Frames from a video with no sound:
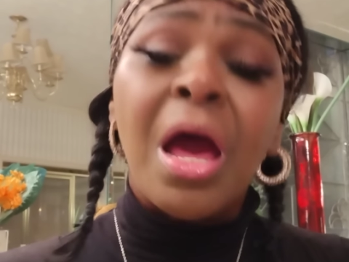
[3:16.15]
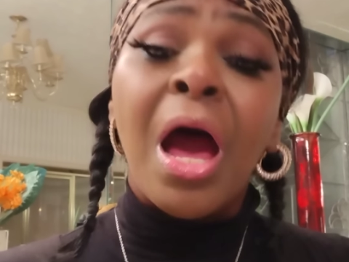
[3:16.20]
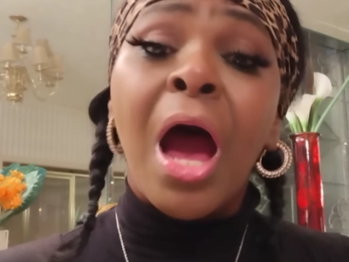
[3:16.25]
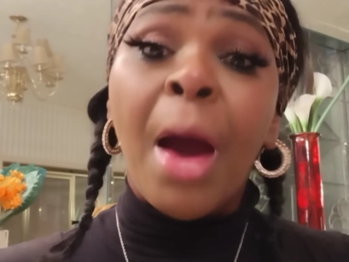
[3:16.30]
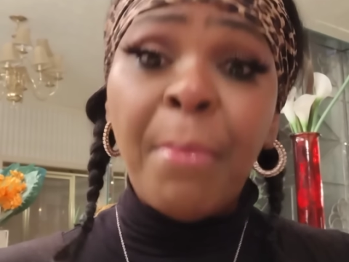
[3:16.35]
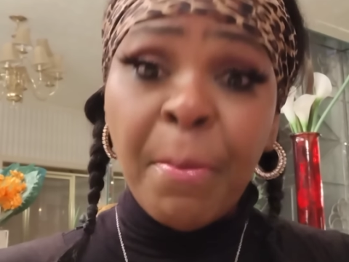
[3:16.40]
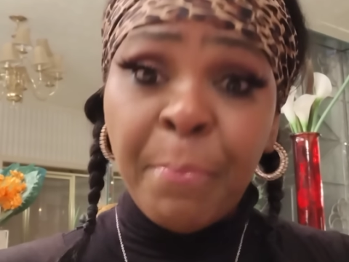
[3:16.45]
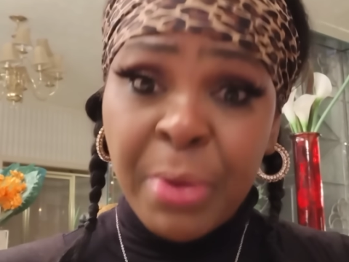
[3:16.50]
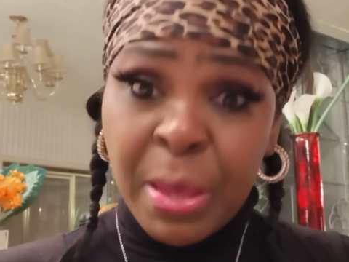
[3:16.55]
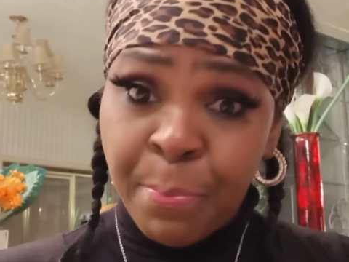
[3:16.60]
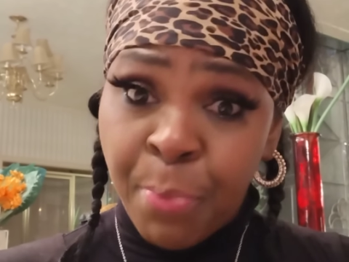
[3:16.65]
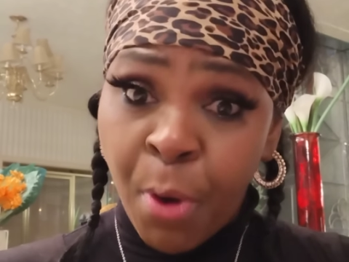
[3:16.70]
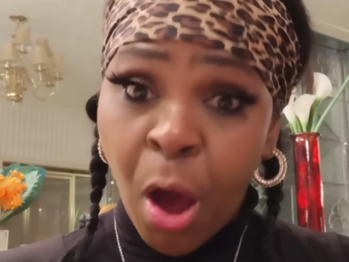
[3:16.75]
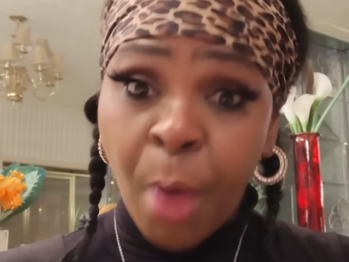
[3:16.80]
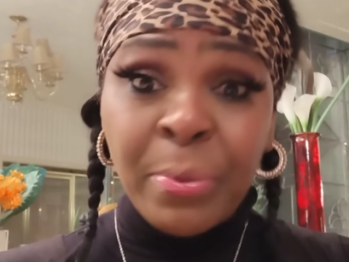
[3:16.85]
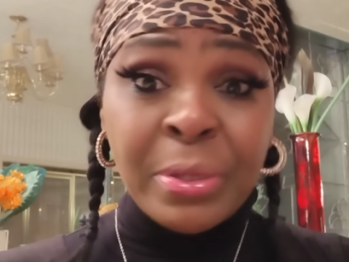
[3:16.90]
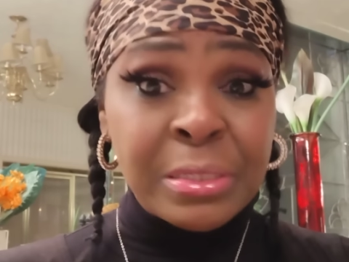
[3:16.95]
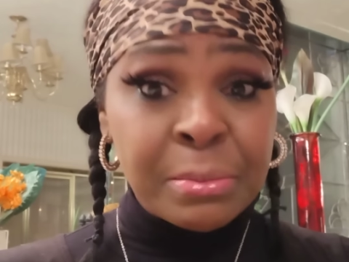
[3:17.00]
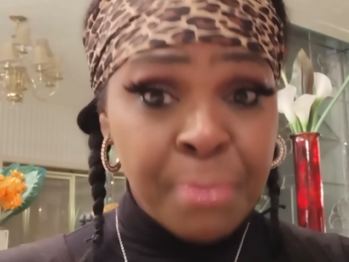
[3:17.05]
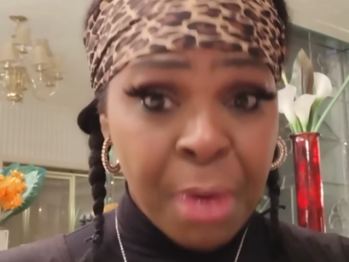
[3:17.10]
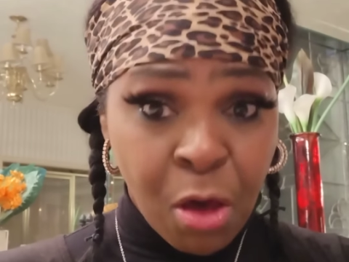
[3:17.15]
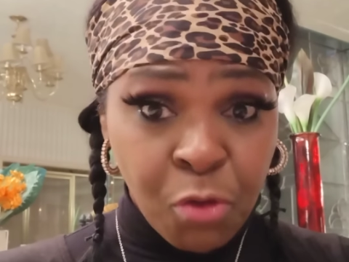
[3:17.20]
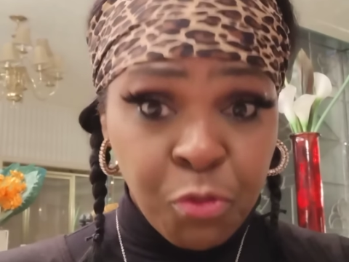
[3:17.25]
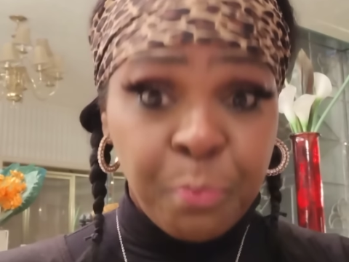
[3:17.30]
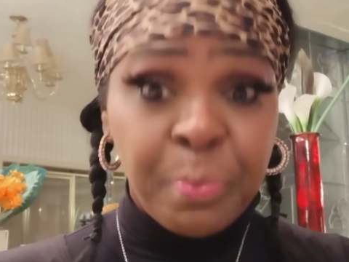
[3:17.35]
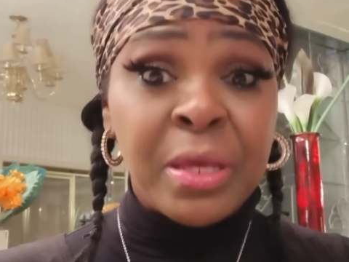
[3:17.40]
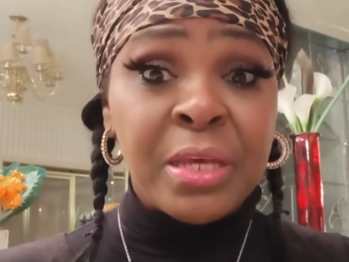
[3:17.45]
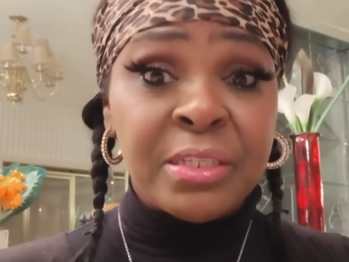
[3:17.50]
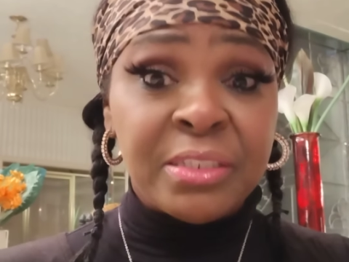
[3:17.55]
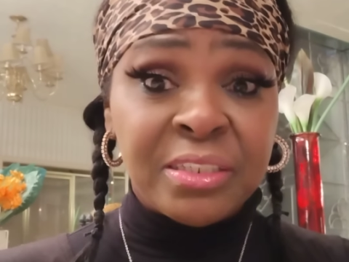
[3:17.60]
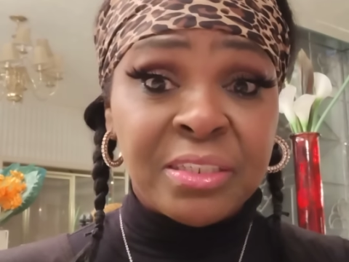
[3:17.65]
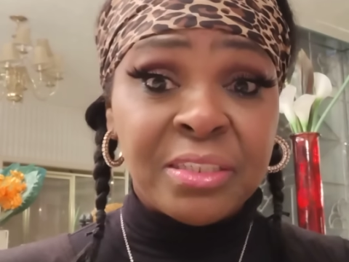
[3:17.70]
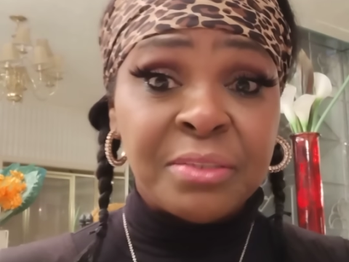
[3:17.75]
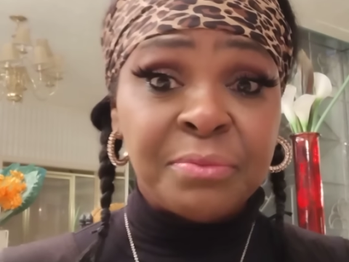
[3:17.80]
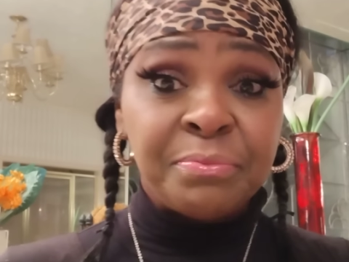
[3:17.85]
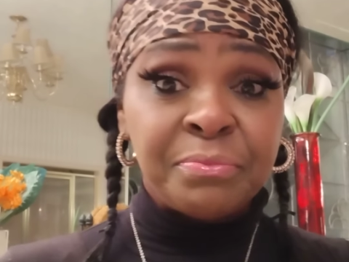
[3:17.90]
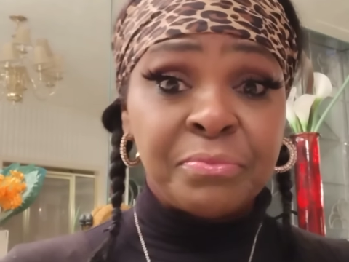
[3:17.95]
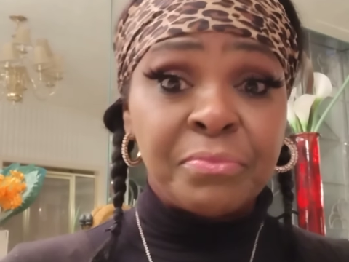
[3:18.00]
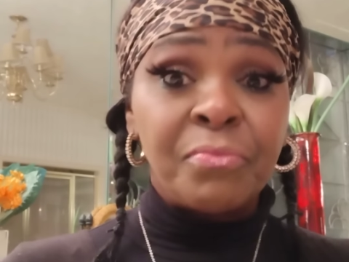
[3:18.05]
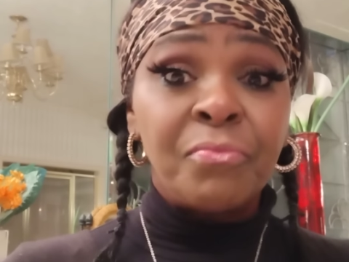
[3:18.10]
I'm going to be Bobby's mouthpiece.
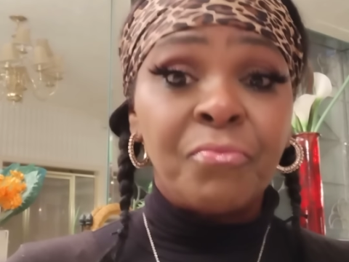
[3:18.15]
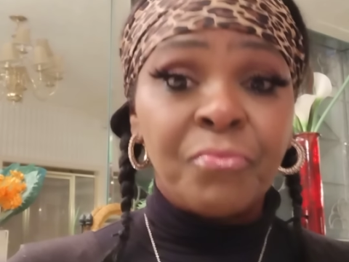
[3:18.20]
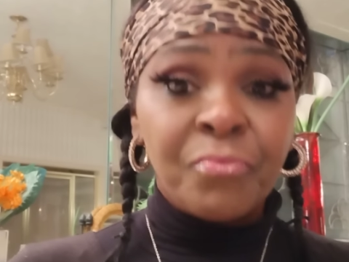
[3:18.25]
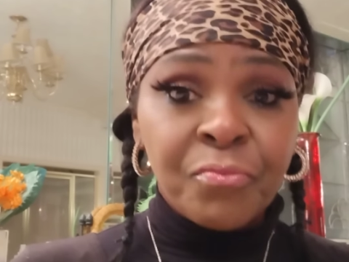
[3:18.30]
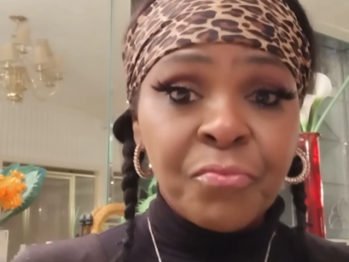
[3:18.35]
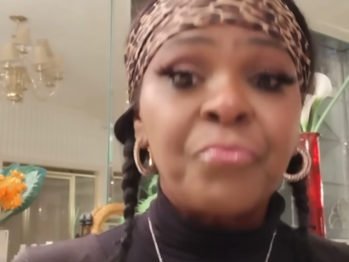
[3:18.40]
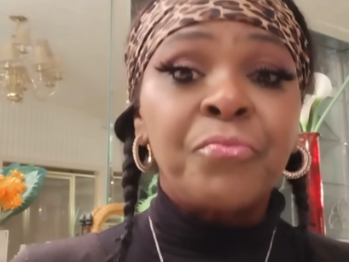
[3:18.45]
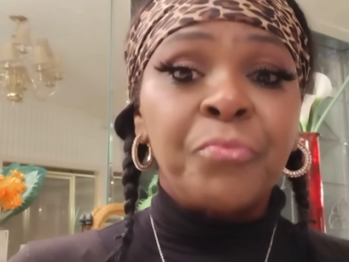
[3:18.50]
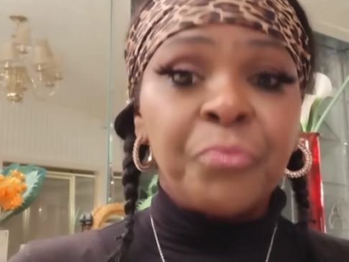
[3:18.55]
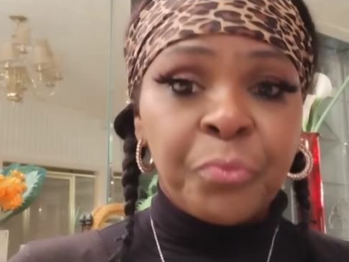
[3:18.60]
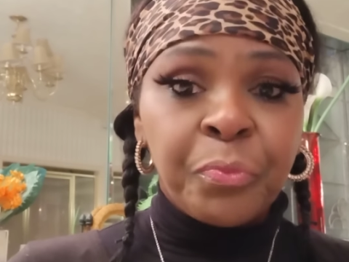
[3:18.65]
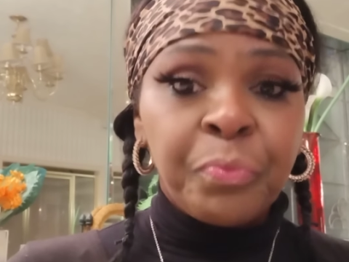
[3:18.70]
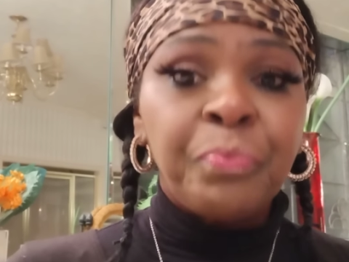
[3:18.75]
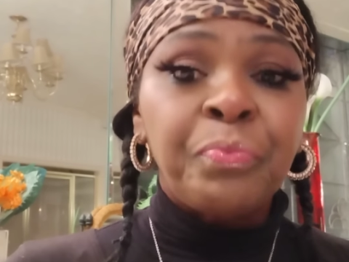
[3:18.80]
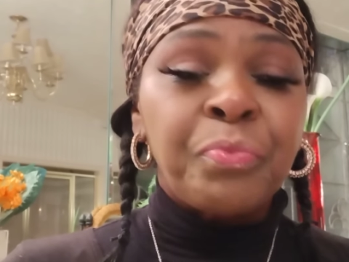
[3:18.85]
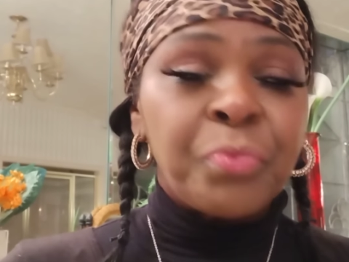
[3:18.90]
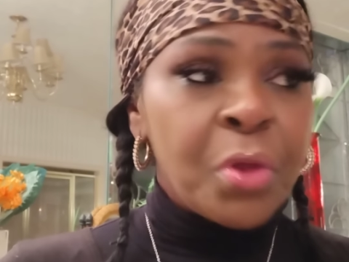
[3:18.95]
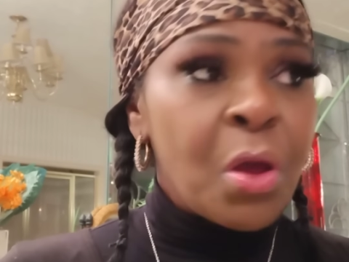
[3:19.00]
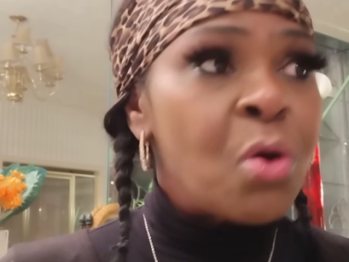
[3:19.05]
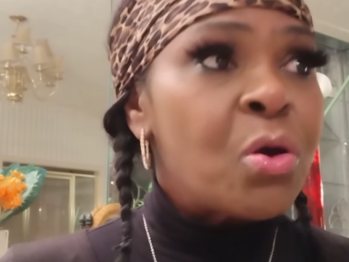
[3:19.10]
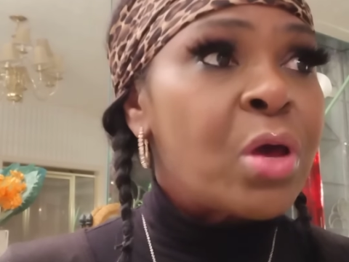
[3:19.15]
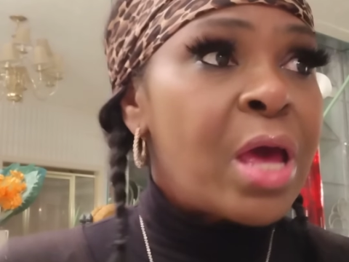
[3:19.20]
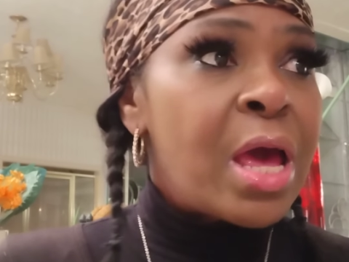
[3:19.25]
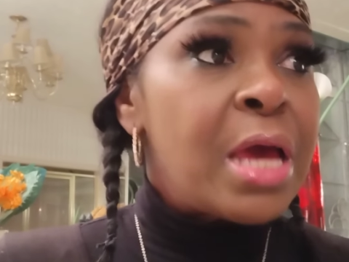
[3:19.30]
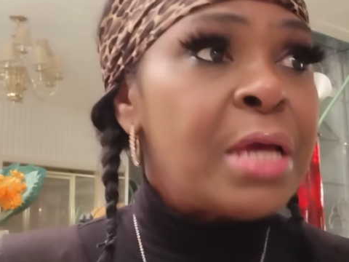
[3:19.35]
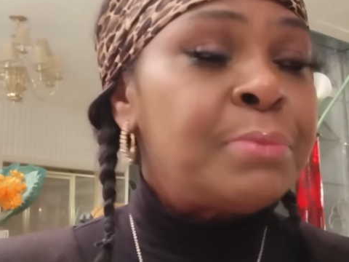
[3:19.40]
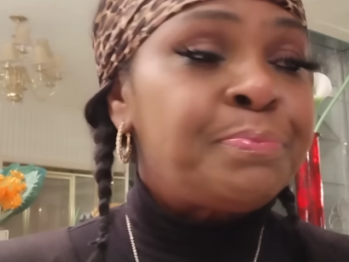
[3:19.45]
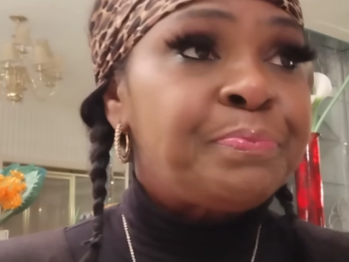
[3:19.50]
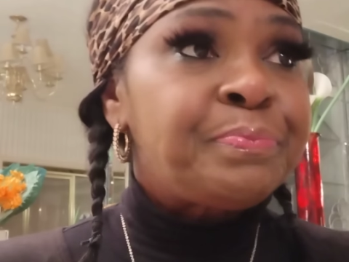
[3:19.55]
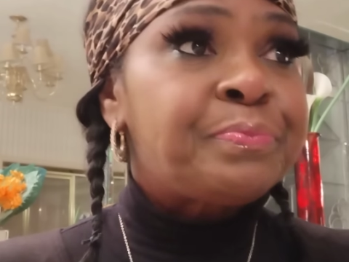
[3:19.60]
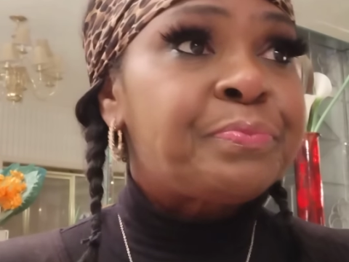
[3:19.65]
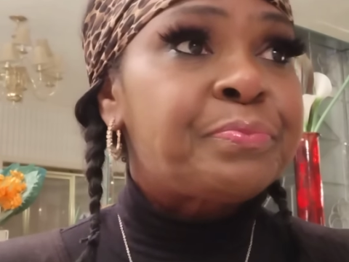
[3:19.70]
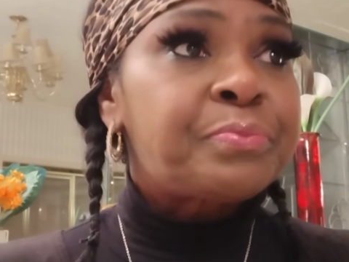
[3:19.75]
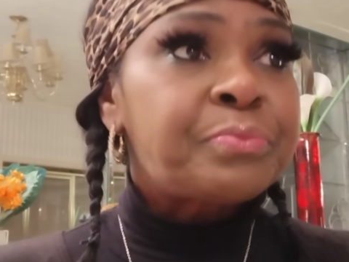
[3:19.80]
Okay?